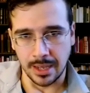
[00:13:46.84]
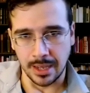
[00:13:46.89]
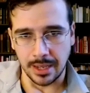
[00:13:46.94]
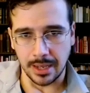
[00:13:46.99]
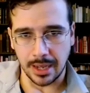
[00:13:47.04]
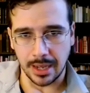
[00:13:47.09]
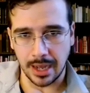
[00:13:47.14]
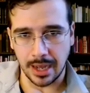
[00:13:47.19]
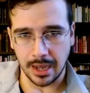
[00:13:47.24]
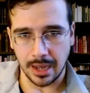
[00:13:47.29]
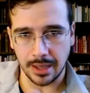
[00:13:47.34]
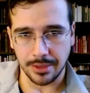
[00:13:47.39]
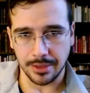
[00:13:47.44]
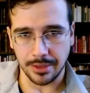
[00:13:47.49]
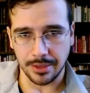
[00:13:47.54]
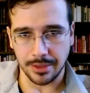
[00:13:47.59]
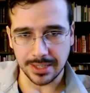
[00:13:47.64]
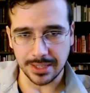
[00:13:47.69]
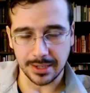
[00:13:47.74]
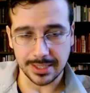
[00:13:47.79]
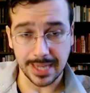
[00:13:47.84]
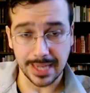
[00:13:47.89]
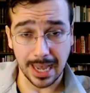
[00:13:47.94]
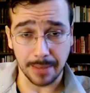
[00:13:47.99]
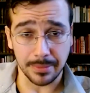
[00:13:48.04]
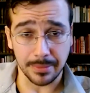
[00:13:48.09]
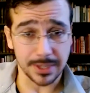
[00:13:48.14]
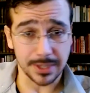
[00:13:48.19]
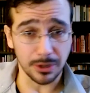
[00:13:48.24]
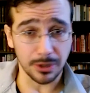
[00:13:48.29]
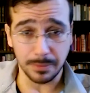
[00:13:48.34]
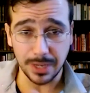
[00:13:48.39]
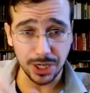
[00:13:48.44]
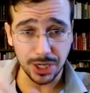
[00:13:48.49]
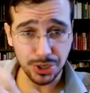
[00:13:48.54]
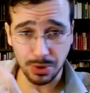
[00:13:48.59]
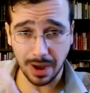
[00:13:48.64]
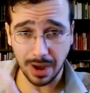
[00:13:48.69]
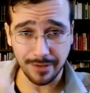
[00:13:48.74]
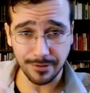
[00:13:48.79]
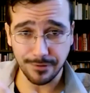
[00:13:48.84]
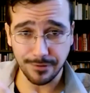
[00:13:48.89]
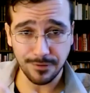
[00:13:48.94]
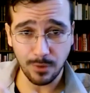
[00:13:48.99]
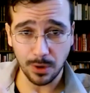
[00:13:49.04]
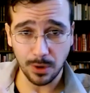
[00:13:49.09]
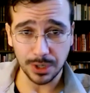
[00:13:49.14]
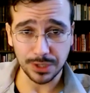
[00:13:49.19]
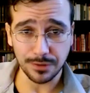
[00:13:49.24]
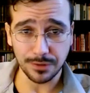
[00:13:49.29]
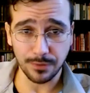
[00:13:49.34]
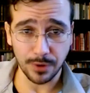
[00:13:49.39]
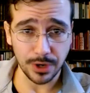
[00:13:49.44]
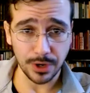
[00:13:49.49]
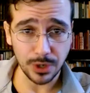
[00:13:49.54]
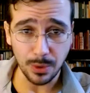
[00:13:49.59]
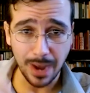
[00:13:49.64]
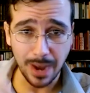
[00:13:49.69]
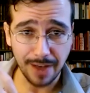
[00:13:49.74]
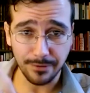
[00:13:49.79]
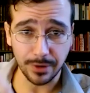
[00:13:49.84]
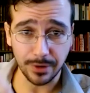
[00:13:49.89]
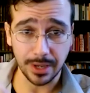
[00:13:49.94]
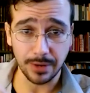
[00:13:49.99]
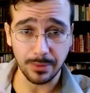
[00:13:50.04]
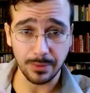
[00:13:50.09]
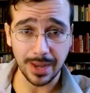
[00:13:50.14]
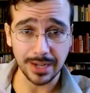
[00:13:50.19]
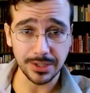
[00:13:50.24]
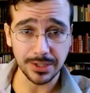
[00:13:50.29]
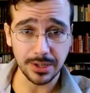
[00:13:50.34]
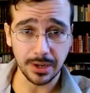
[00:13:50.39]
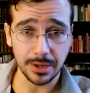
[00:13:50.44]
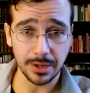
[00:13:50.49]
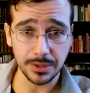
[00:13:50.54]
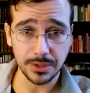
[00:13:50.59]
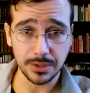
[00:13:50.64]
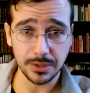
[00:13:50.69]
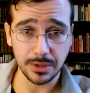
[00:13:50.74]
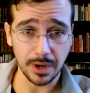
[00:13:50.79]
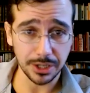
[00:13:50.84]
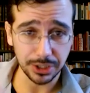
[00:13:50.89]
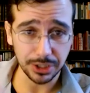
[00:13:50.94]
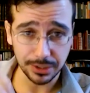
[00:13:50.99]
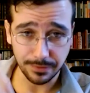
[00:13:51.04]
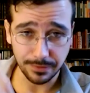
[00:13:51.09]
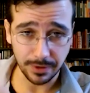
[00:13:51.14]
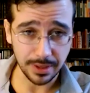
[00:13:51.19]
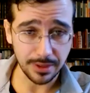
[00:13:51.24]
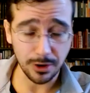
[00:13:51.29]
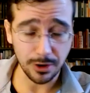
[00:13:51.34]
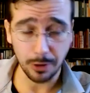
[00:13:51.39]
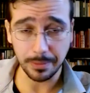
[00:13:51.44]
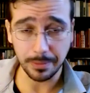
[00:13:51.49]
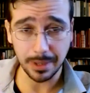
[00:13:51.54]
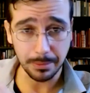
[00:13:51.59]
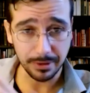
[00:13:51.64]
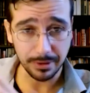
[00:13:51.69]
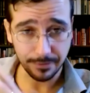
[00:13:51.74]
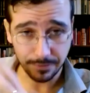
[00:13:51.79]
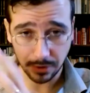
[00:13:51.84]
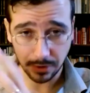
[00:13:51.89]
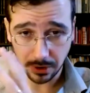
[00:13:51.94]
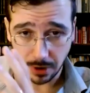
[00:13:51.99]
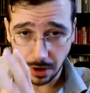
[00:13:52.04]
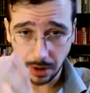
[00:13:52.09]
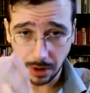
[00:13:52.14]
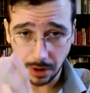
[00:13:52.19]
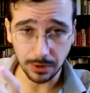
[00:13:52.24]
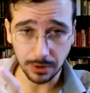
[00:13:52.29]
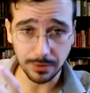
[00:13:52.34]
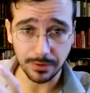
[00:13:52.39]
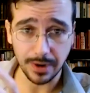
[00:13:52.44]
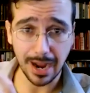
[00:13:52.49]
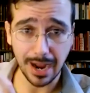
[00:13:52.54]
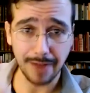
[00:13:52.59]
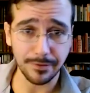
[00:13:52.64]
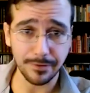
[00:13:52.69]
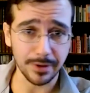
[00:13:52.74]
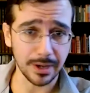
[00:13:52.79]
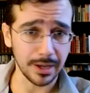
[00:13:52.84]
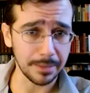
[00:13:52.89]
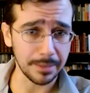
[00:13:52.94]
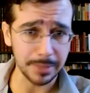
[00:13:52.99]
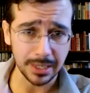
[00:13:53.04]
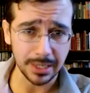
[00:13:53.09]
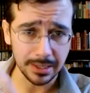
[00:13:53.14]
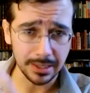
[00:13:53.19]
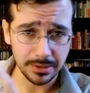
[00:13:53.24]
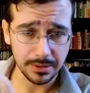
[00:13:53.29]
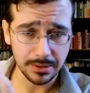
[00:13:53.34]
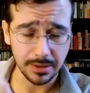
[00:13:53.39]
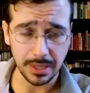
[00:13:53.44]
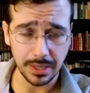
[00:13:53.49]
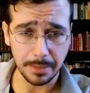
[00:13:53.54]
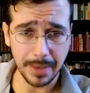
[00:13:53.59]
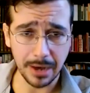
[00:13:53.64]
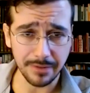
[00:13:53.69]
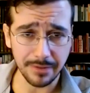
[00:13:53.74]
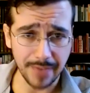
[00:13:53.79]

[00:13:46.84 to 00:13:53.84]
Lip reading: the Renaissance Dam, this could be a driving force for a new African Renaissance, not just for Ethiopia, but for all over Africa. I mean, it's the amount of